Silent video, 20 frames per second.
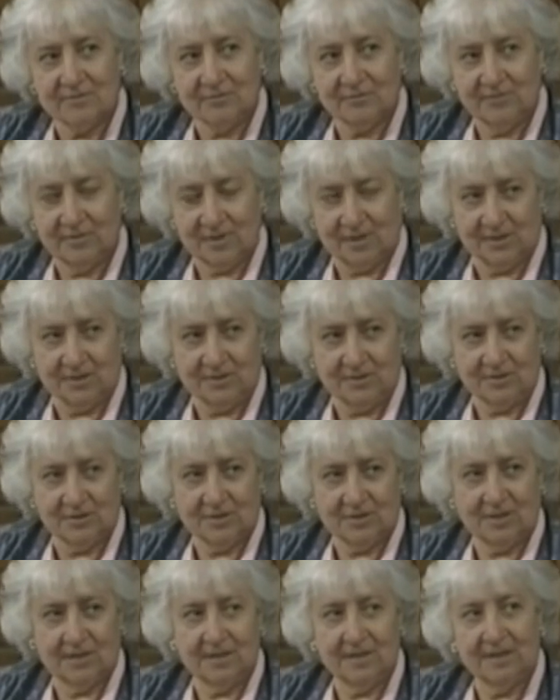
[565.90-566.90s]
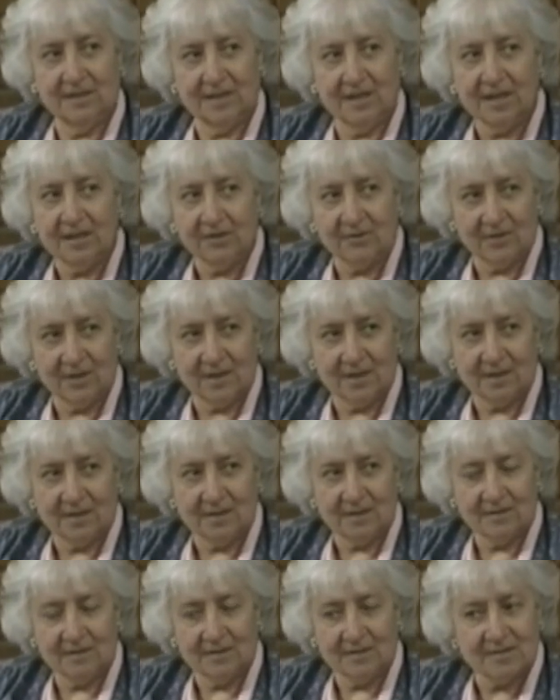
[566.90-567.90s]
village in the area.
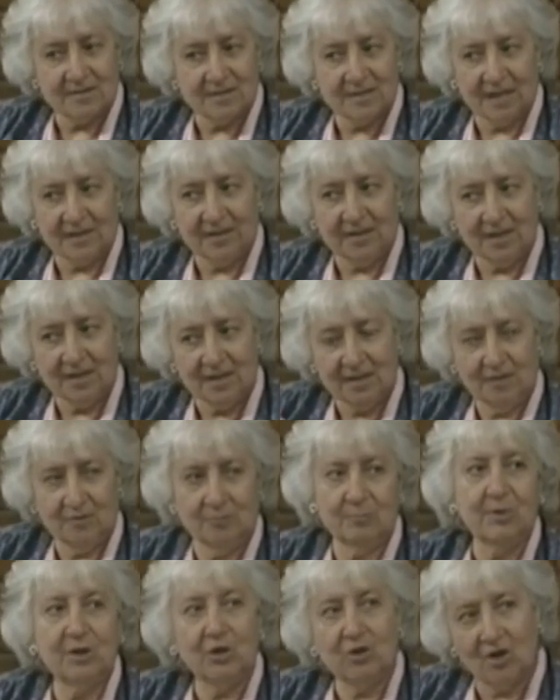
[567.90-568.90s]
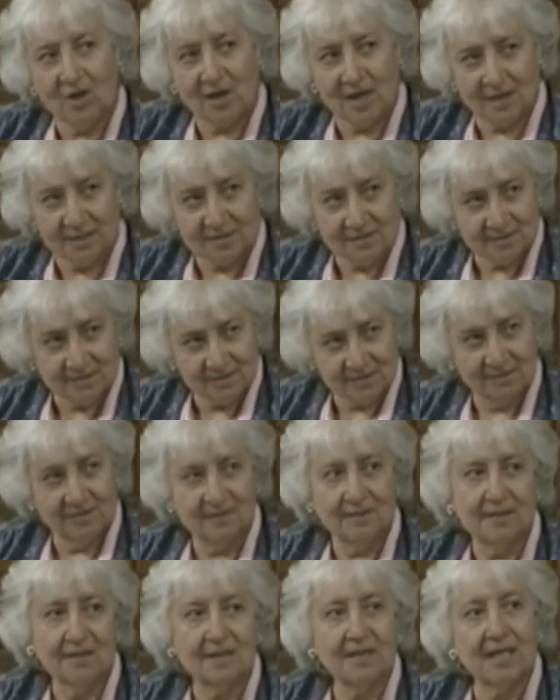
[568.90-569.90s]
There's nothing beyond
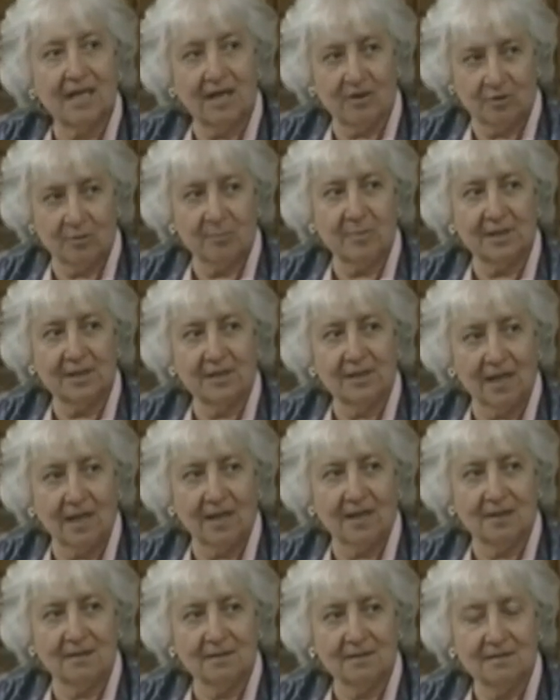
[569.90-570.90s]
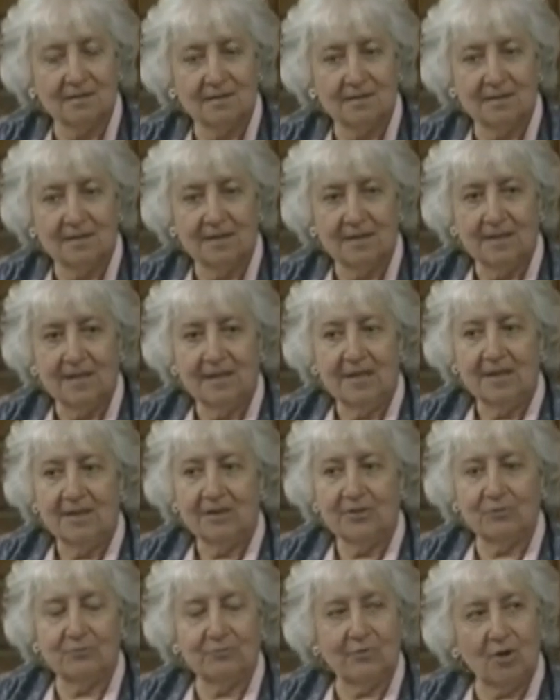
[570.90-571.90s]
Garabandal.
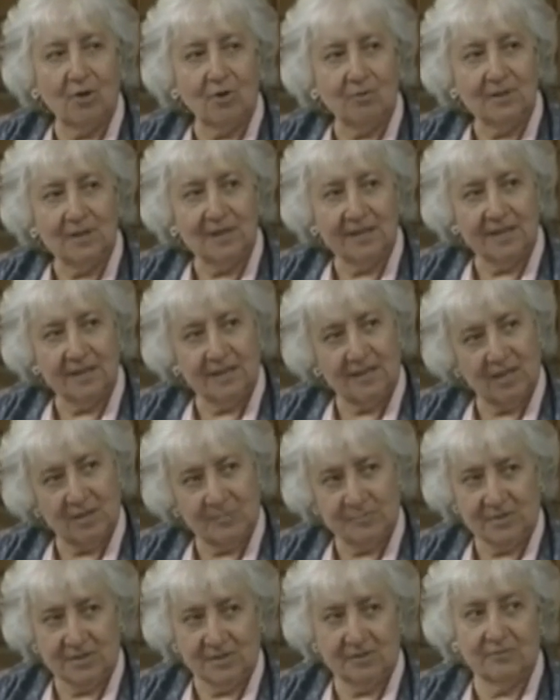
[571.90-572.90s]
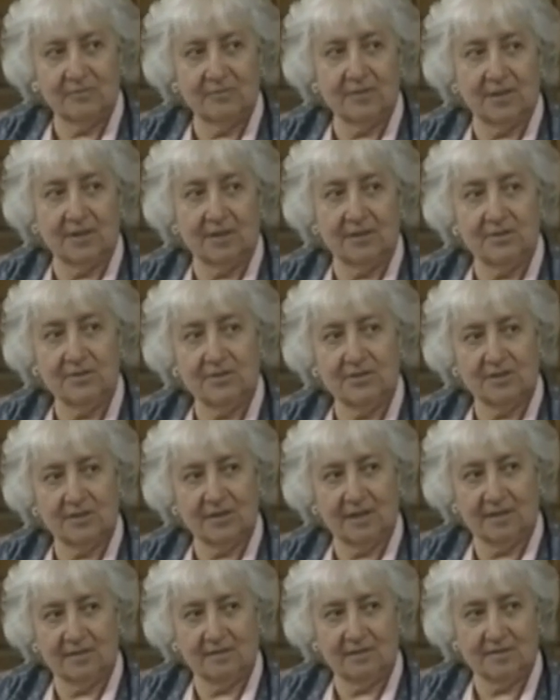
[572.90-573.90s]
The road leading up to the village
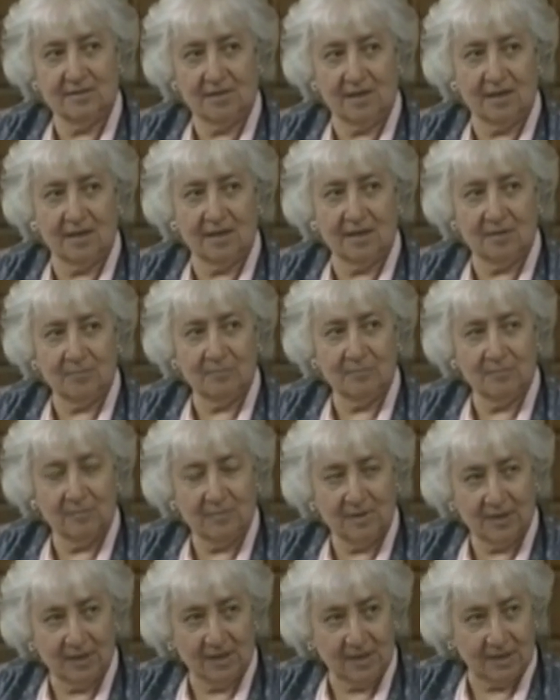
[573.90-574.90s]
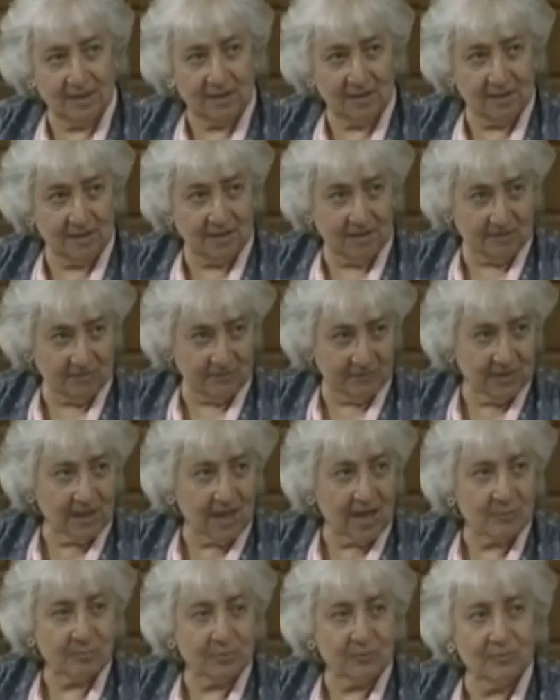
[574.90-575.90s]
at the time uh, of the
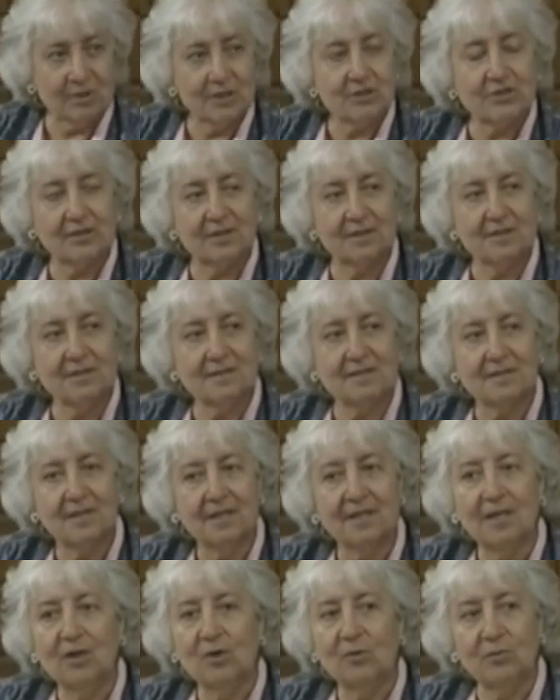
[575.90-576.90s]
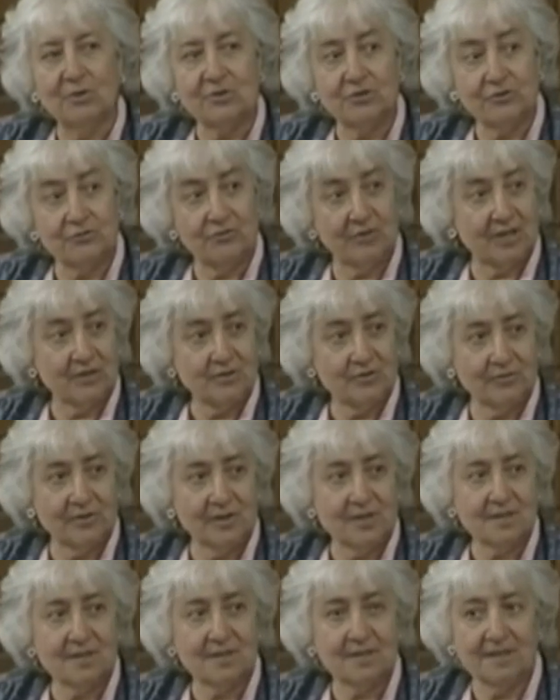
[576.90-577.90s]
apparitions was
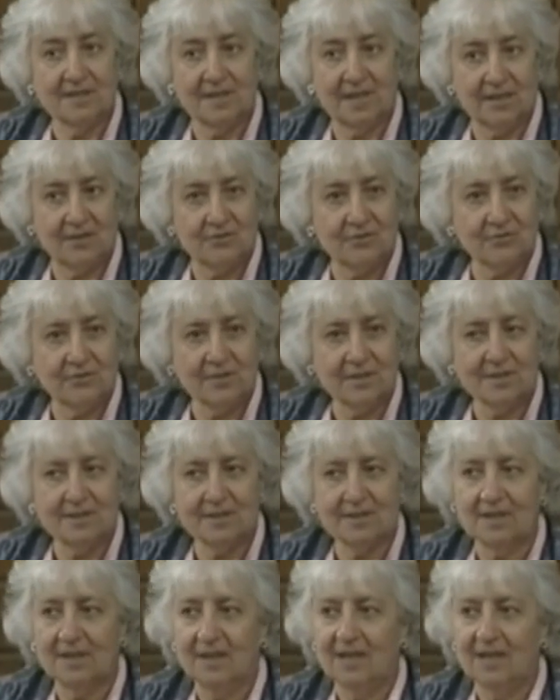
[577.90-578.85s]
treacherous, dangerous,